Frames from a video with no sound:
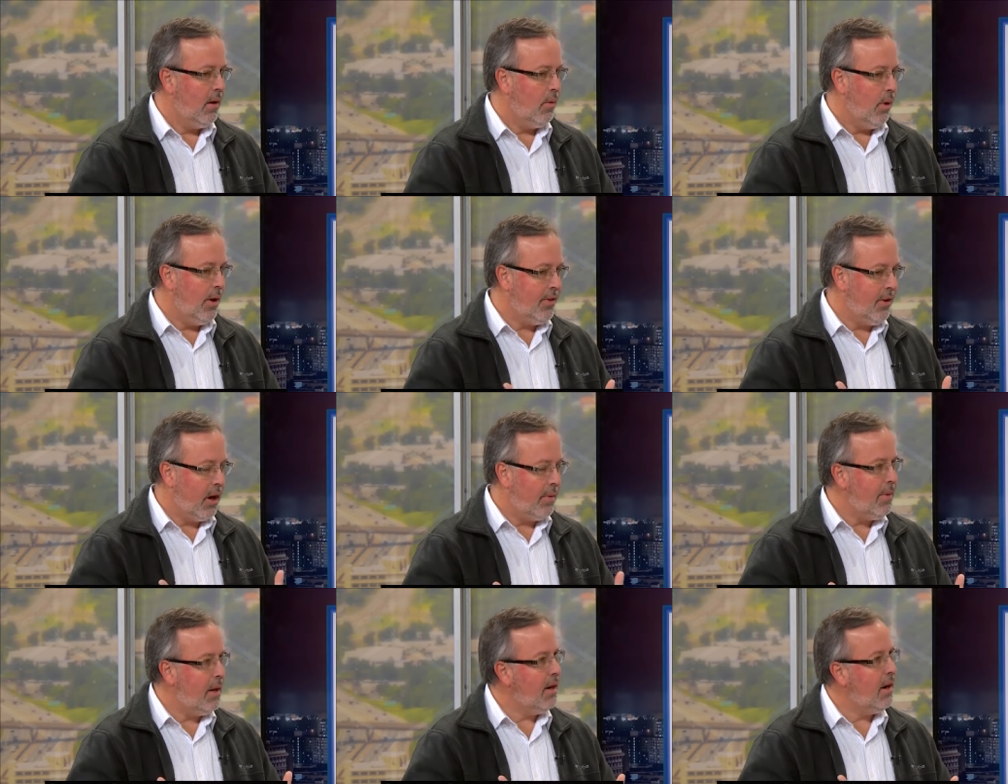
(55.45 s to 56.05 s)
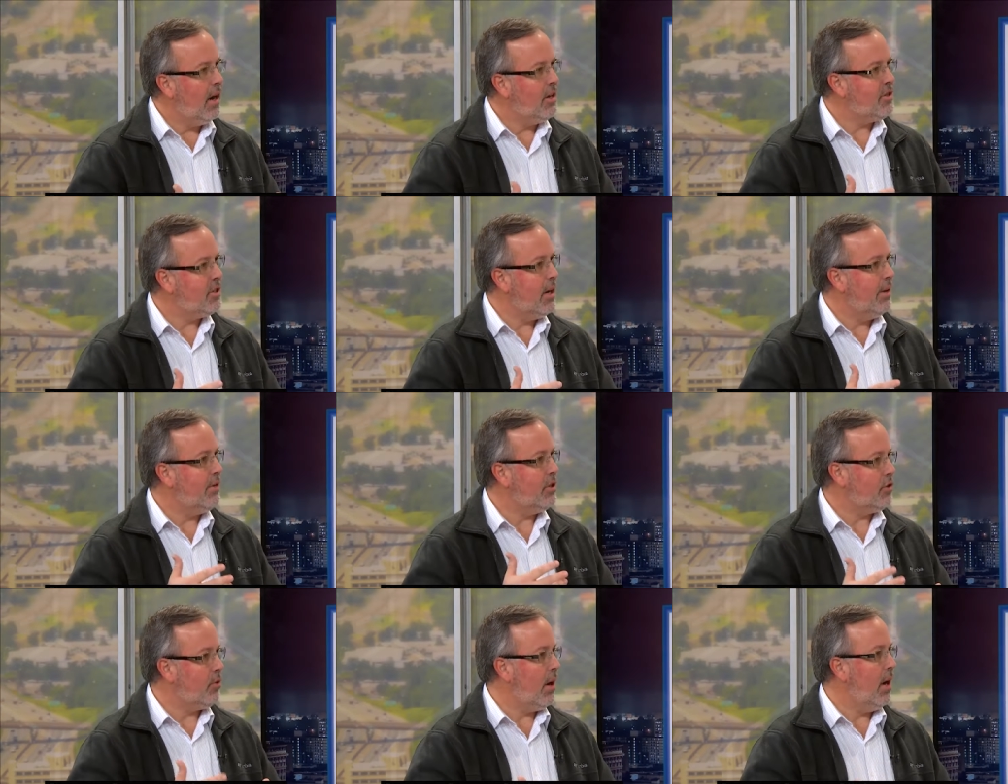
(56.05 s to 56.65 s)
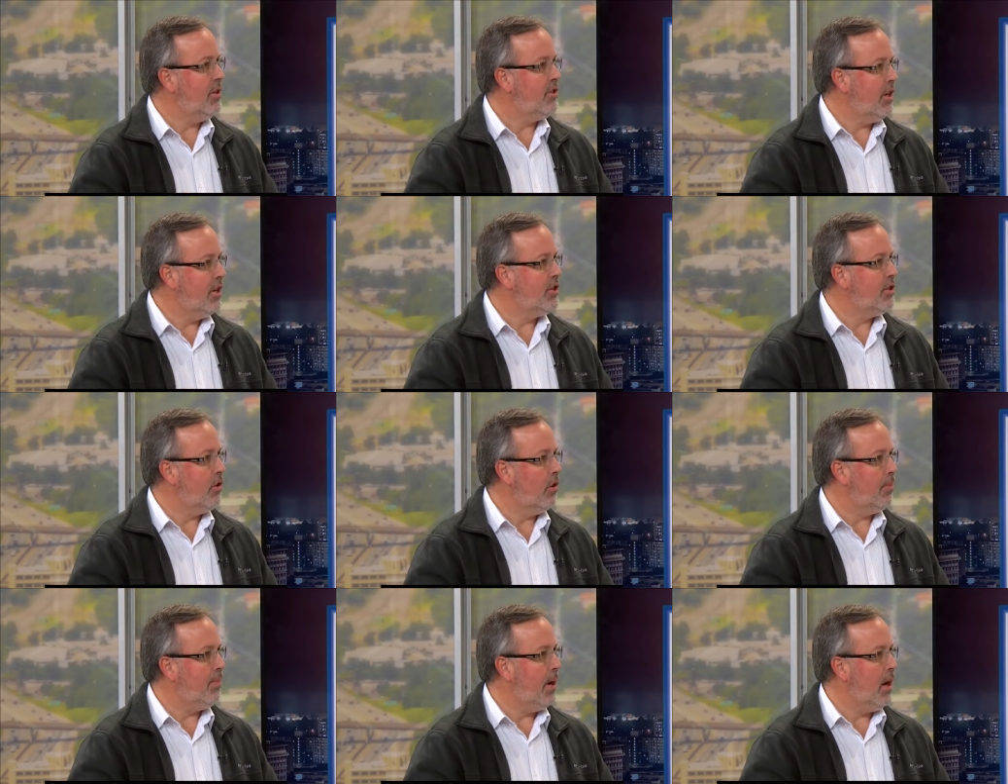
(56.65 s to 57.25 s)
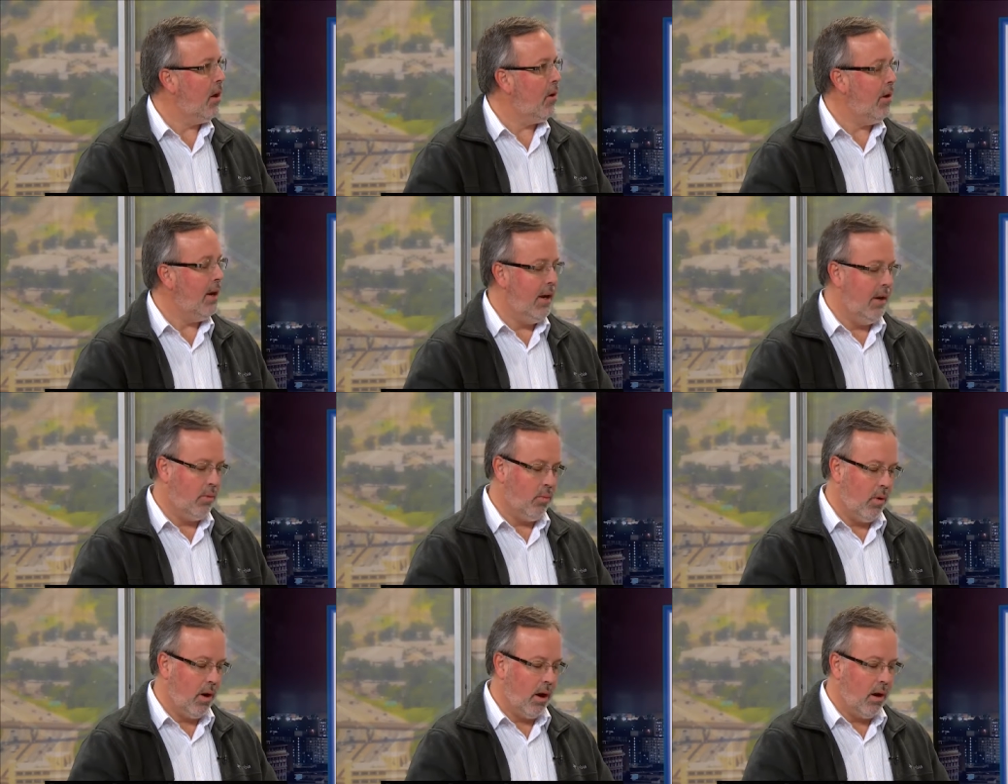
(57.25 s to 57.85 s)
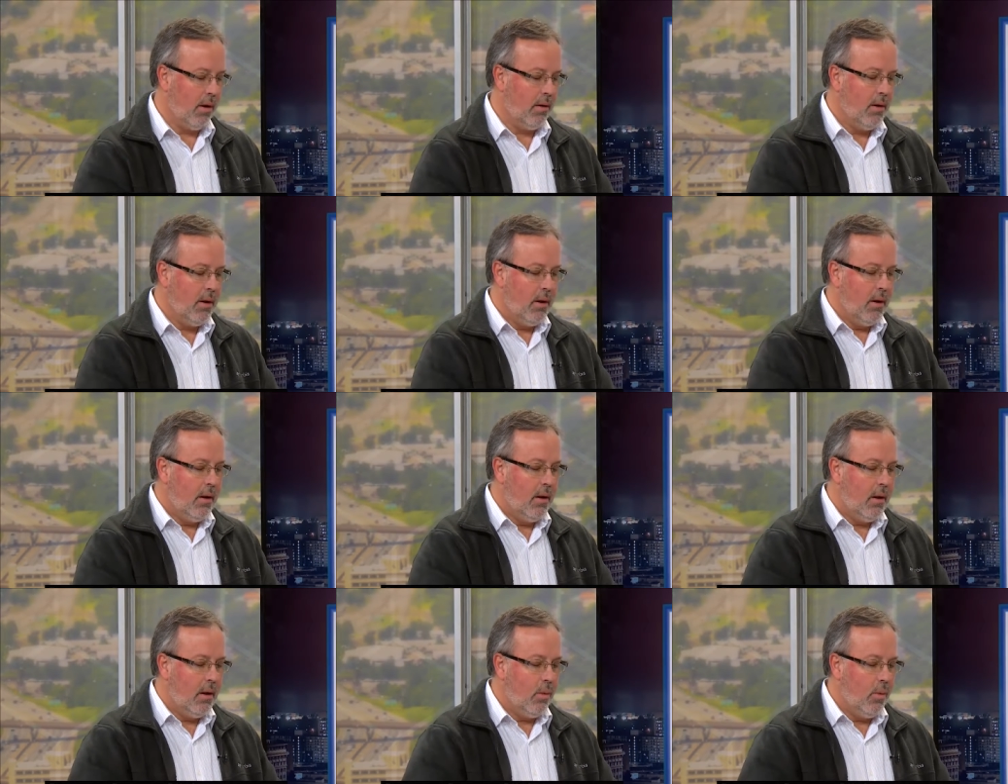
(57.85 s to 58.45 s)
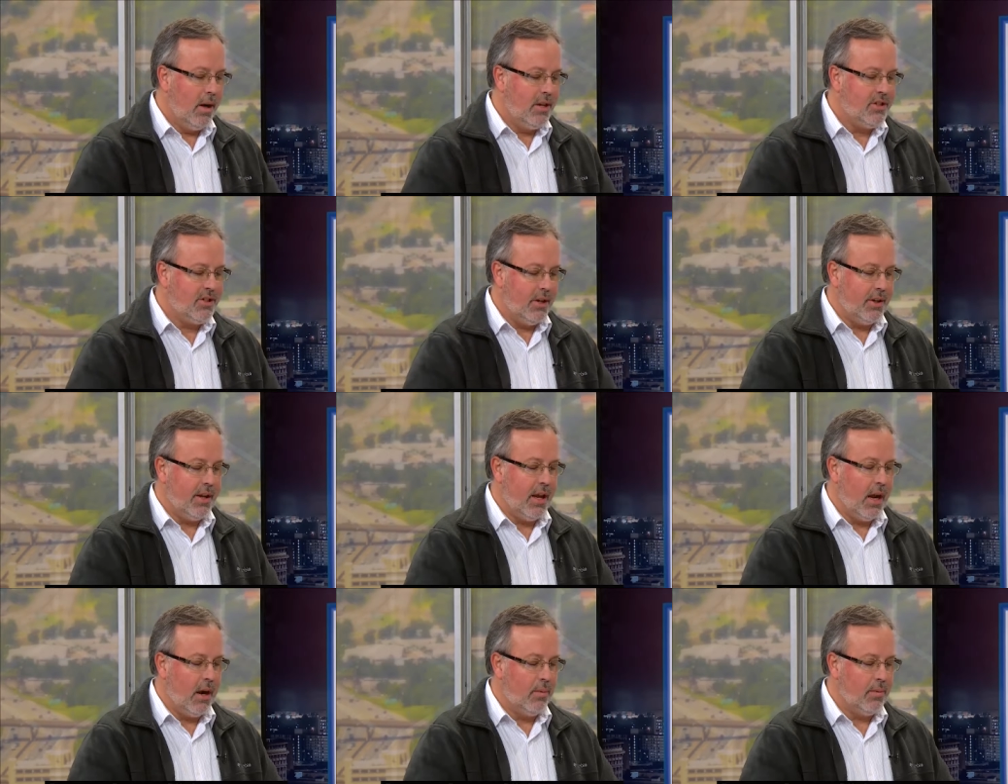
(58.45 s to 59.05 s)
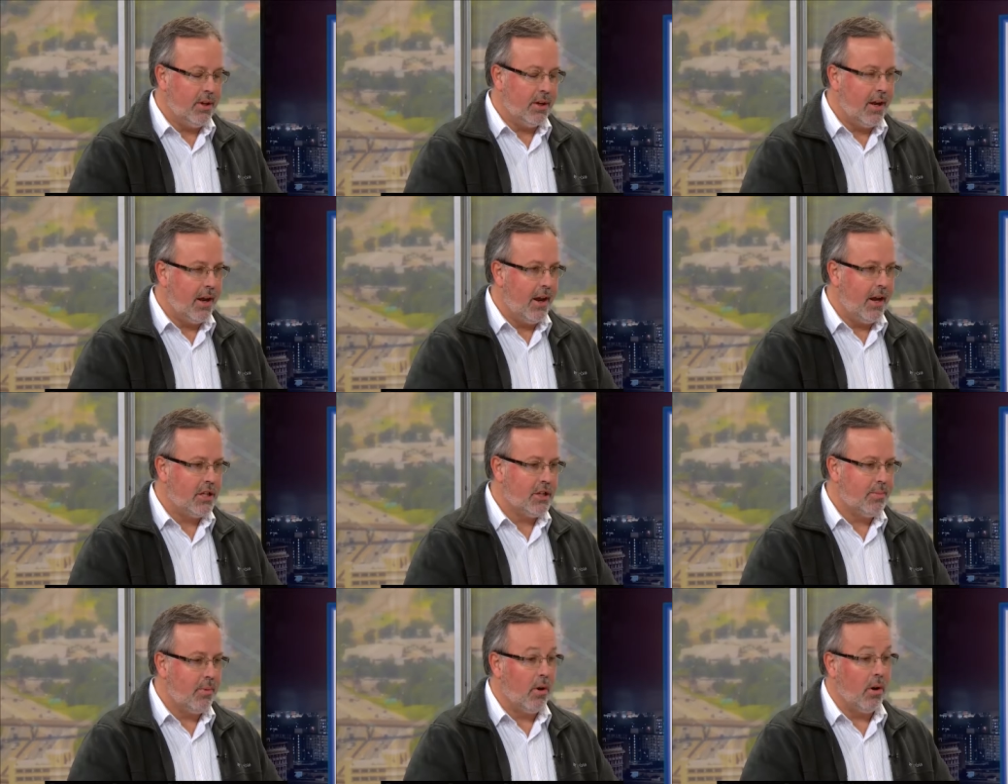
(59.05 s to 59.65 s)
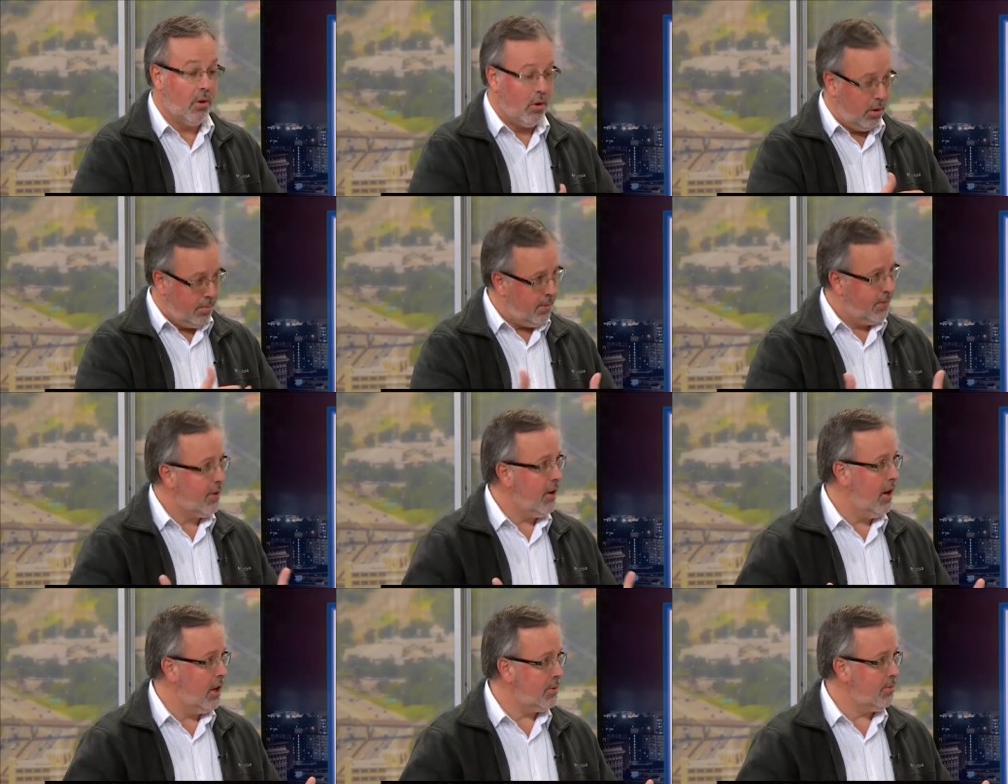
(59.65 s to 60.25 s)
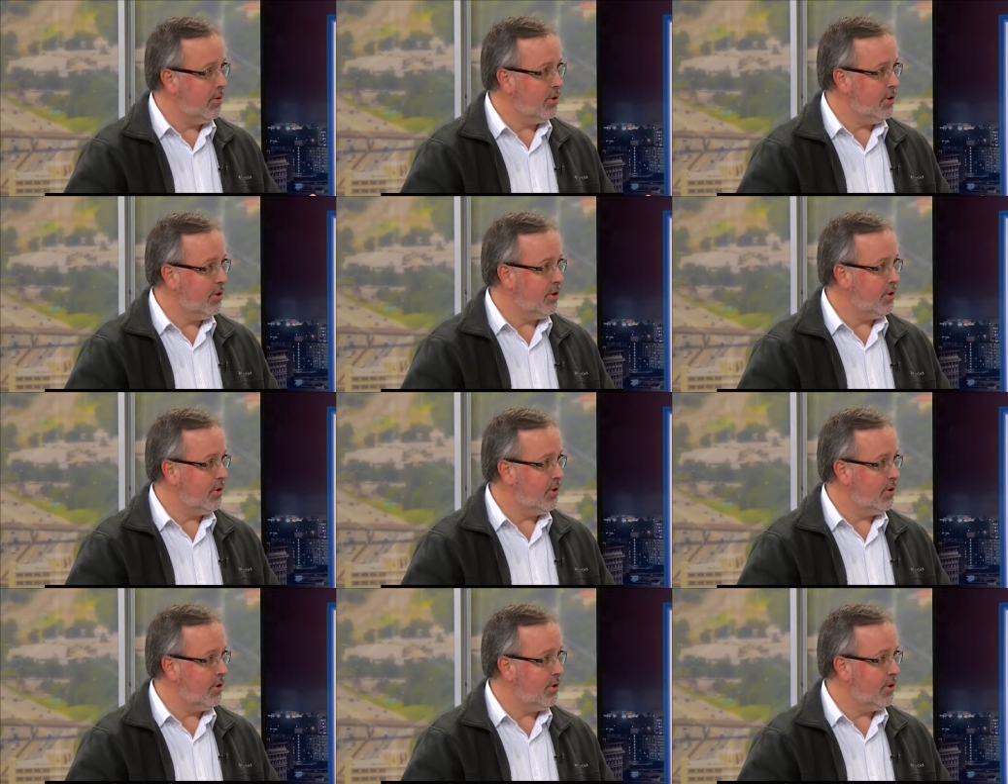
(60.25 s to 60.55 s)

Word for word: we thought it'd be nice to have a transitional period where we sit down with a customer, a group of customers,